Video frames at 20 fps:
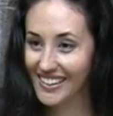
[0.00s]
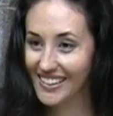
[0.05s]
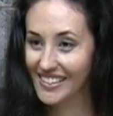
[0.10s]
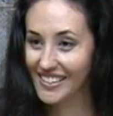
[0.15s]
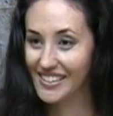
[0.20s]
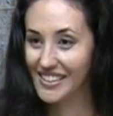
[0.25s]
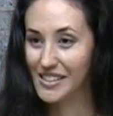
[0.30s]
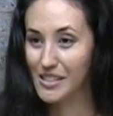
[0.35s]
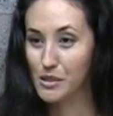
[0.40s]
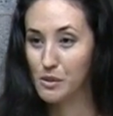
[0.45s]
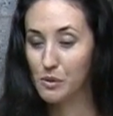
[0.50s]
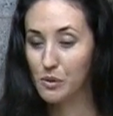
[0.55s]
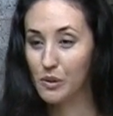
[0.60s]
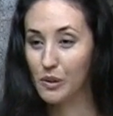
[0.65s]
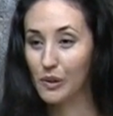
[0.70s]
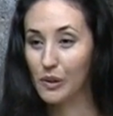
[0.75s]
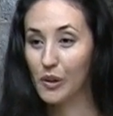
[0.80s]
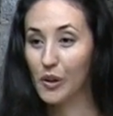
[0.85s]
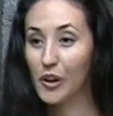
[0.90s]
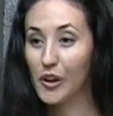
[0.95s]
this
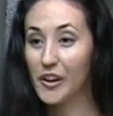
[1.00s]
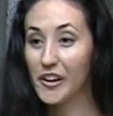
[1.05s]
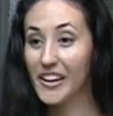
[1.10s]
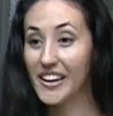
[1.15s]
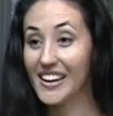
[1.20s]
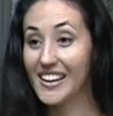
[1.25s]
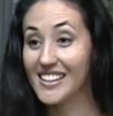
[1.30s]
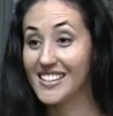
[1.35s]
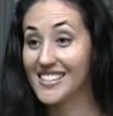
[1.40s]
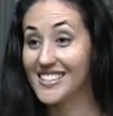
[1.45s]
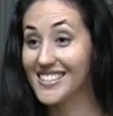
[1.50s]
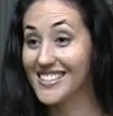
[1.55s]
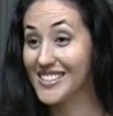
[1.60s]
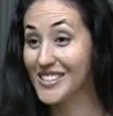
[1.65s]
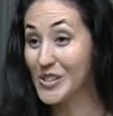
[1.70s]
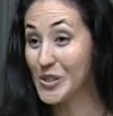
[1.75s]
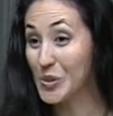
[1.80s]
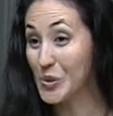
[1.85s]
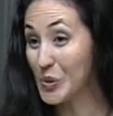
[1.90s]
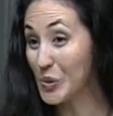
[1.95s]
glorious
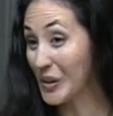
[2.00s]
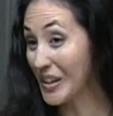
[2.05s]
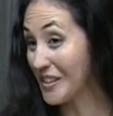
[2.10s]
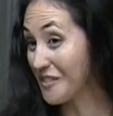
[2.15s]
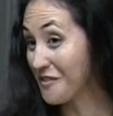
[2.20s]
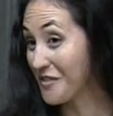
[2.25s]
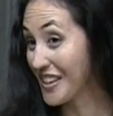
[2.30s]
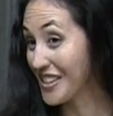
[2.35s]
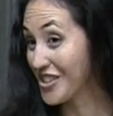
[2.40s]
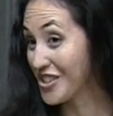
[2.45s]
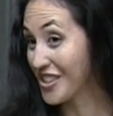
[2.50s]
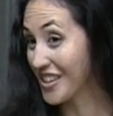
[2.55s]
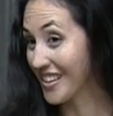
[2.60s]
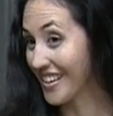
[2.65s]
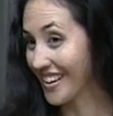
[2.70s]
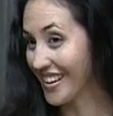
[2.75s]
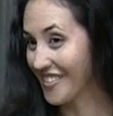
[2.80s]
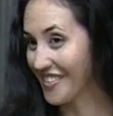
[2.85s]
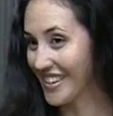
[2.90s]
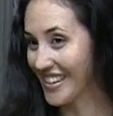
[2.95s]
new
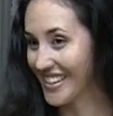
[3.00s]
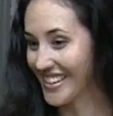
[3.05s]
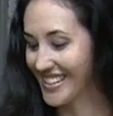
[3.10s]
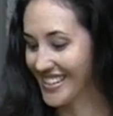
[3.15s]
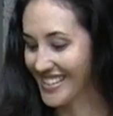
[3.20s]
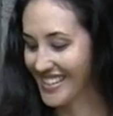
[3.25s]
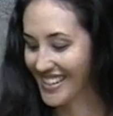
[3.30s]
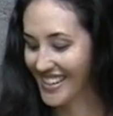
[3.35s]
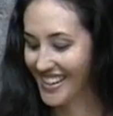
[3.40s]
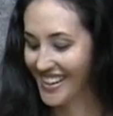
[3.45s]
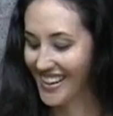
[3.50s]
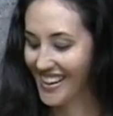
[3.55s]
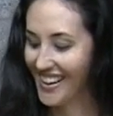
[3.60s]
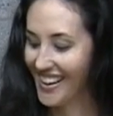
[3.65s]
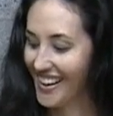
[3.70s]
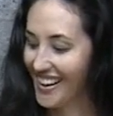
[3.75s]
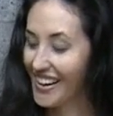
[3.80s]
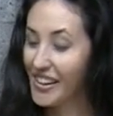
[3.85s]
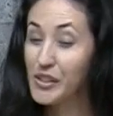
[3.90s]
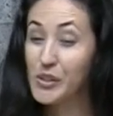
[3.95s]
invention of his,
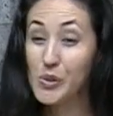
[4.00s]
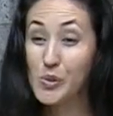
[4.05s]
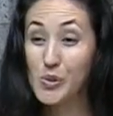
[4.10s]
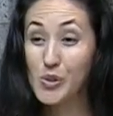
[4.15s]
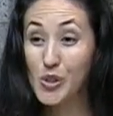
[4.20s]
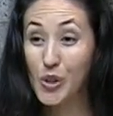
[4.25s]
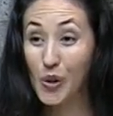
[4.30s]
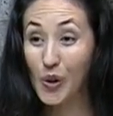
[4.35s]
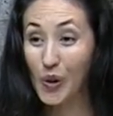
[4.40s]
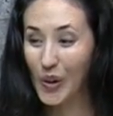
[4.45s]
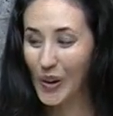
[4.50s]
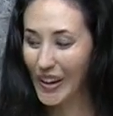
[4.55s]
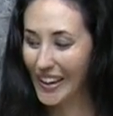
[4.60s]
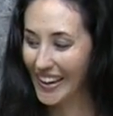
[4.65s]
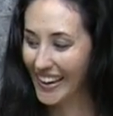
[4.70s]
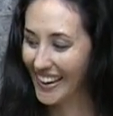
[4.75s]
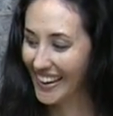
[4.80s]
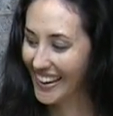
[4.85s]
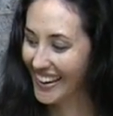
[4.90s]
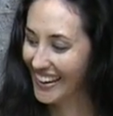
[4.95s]
a new toy,
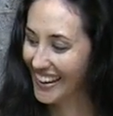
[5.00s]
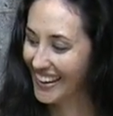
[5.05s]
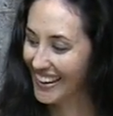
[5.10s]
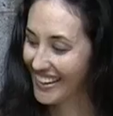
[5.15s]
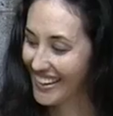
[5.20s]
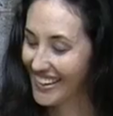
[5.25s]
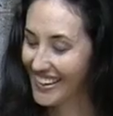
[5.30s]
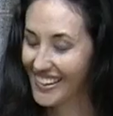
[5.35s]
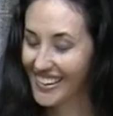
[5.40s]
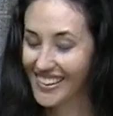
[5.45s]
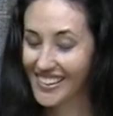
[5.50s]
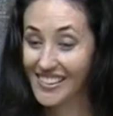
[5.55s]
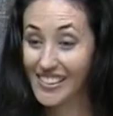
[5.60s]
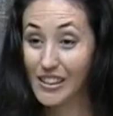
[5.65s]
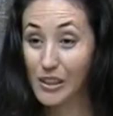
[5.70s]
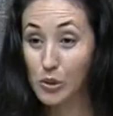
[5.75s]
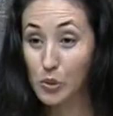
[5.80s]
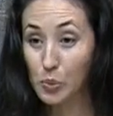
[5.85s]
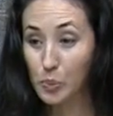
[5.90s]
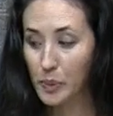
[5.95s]

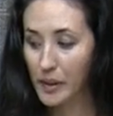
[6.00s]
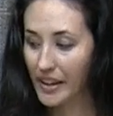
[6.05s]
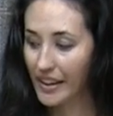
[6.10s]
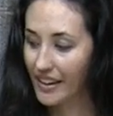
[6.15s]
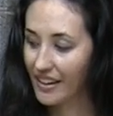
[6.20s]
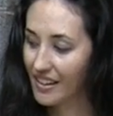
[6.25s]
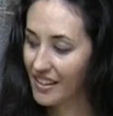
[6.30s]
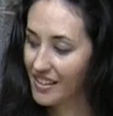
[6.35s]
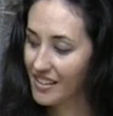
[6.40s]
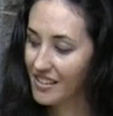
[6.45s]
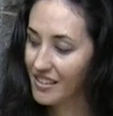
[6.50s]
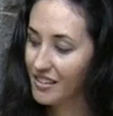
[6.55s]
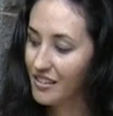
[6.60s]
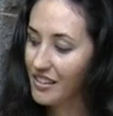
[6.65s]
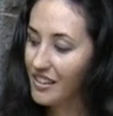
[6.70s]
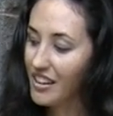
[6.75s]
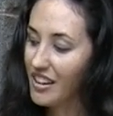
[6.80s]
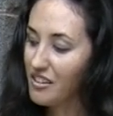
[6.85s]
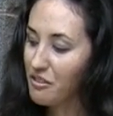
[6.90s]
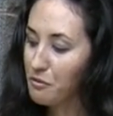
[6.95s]
the lupe,
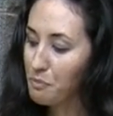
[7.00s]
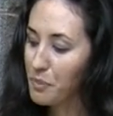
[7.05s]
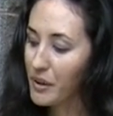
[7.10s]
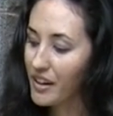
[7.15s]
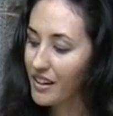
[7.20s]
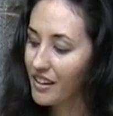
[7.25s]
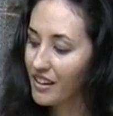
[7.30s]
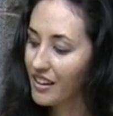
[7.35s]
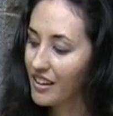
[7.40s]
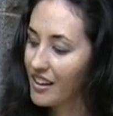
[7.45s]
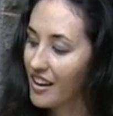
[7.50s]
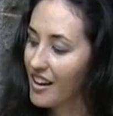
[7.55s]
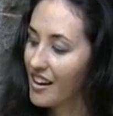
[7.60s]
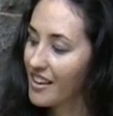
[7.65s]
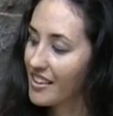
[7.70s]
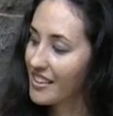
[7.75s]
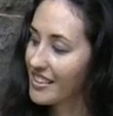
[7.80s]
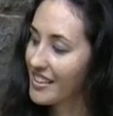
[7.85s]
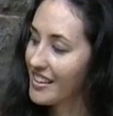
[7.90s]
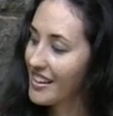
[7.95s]
of bark
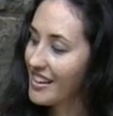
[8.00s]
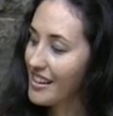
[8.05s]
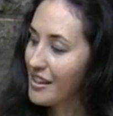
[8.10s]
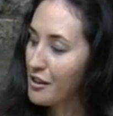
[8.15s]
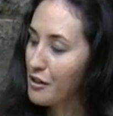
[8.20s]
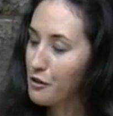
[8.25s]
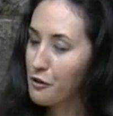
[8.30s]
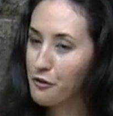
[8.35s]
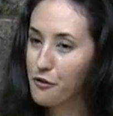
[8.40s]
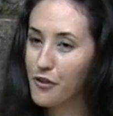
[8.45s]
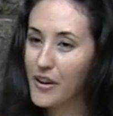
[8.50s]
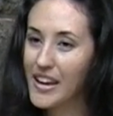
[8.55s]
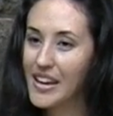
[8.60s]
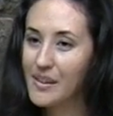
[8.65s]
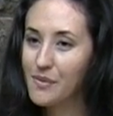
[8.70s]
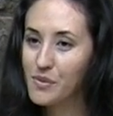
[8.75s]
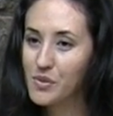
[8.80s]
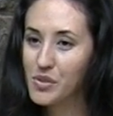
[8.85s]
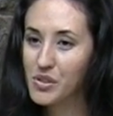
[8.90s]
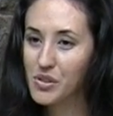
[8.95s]
cloth,
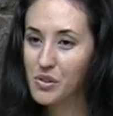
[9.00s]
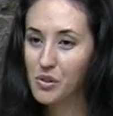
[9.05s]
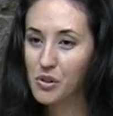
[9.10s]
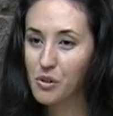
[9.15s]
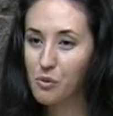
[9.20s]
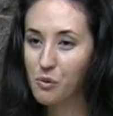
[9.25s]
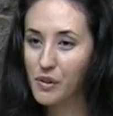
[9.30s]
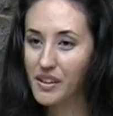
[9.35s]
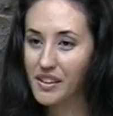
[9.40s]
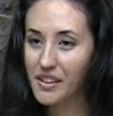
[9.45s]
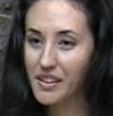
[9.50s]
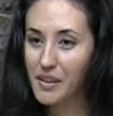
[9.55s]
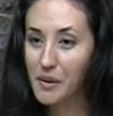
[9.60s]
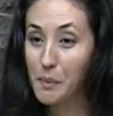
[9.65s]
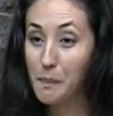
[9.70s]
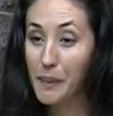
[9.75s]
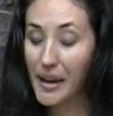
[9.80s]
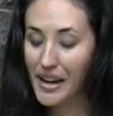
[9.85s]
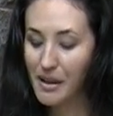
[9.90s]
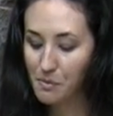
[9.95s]
framed
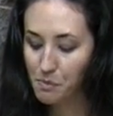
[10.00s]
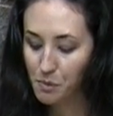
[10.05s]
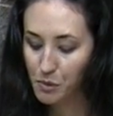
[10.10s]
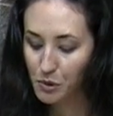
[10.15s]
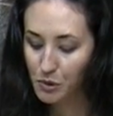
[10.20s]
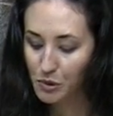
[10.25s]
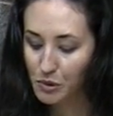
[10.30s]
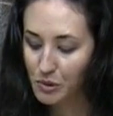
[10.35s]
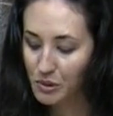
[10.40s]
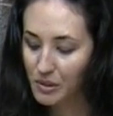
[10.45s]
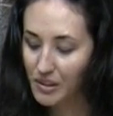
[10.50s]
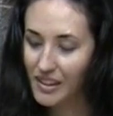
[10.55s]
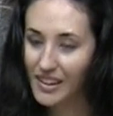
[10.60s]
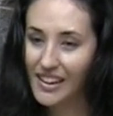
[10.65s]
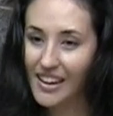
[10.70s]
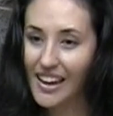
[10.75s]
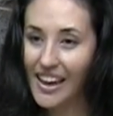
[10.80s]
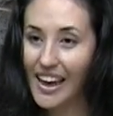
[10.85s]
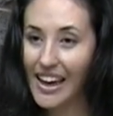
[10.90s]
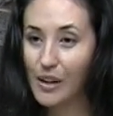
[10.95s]
with bamboo,
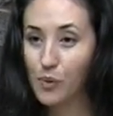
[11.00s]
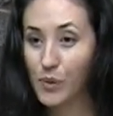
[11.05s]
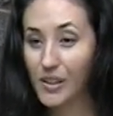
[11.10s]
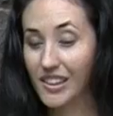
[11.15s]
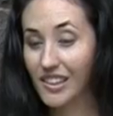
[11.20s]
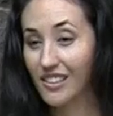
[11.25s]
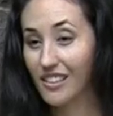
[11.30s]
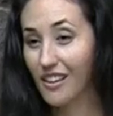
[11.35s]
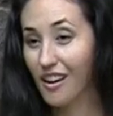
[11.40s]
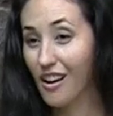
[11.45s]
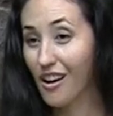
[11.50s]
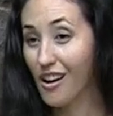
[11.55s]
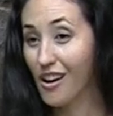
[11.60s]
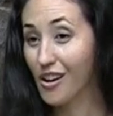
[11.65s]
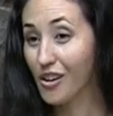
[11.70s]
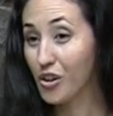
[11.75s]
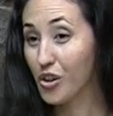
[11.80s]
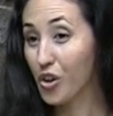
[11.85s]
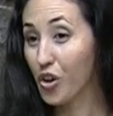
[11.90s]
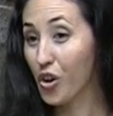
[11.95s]
and with a
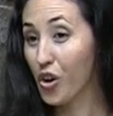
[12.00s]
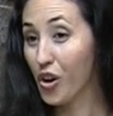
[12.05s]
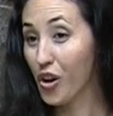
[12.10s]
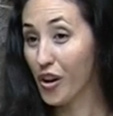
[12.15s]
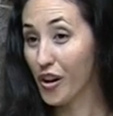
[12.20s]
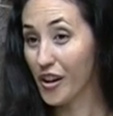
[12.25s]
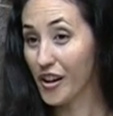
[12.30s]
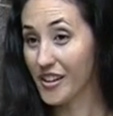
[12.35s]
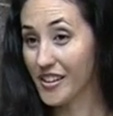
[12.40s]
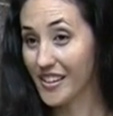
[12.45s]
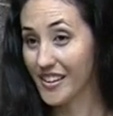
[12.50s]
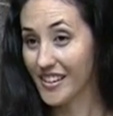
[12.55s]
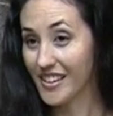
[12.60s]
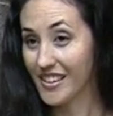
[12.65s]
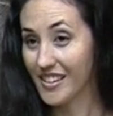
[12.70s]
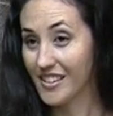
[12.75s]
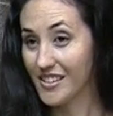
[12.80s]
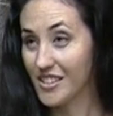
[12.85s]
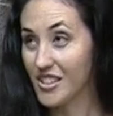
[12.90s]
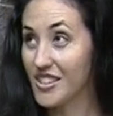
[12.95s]
long cord
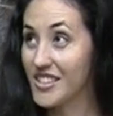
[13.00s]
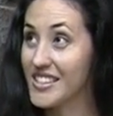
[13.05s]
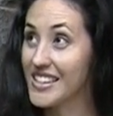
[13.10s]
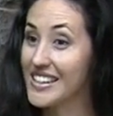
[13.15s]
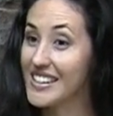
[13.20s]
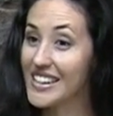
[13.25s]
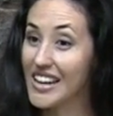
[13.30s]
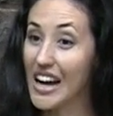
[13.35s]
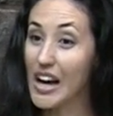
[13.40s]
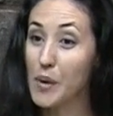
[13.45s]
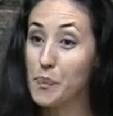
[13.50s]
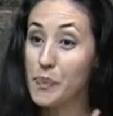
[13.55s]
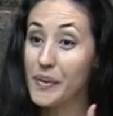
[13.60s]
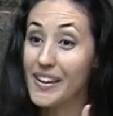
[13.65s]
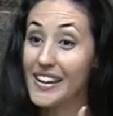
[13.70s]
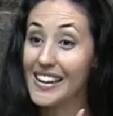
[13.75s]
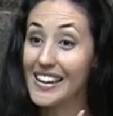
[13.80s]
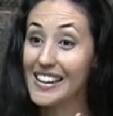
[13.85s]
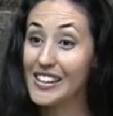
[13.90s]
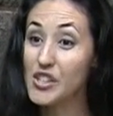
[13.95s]
to send it
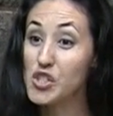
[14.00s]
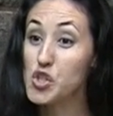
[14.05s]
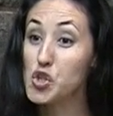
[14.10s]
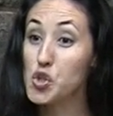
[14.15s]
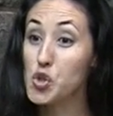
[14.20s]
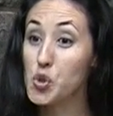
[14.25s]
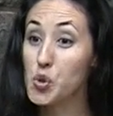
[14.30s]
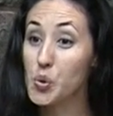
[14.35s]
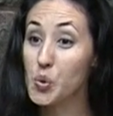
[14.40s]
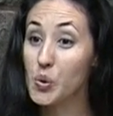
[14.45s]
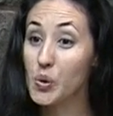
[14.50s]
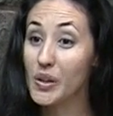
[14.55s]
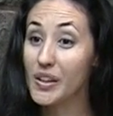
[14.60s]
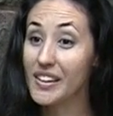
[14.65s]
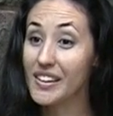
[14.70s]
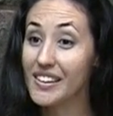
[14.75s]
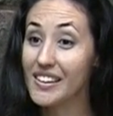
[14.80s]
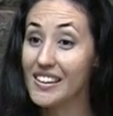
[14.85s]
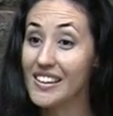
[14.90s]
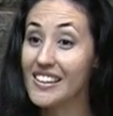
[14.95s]
up into
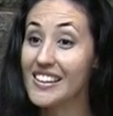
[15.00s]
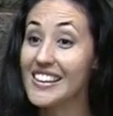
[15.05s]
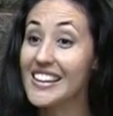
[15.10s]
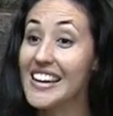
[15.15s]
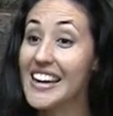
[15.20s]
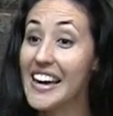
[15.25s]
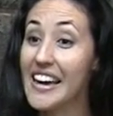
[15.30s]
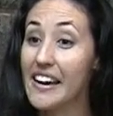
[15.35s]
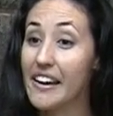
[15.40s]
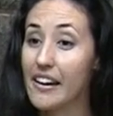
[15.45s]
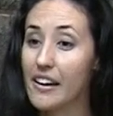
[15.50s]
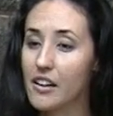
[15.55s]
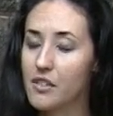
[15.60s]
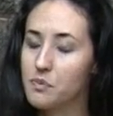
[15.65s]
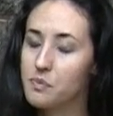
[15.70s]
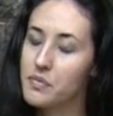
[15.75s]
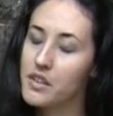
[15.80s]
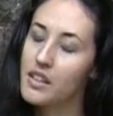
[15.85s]
the air.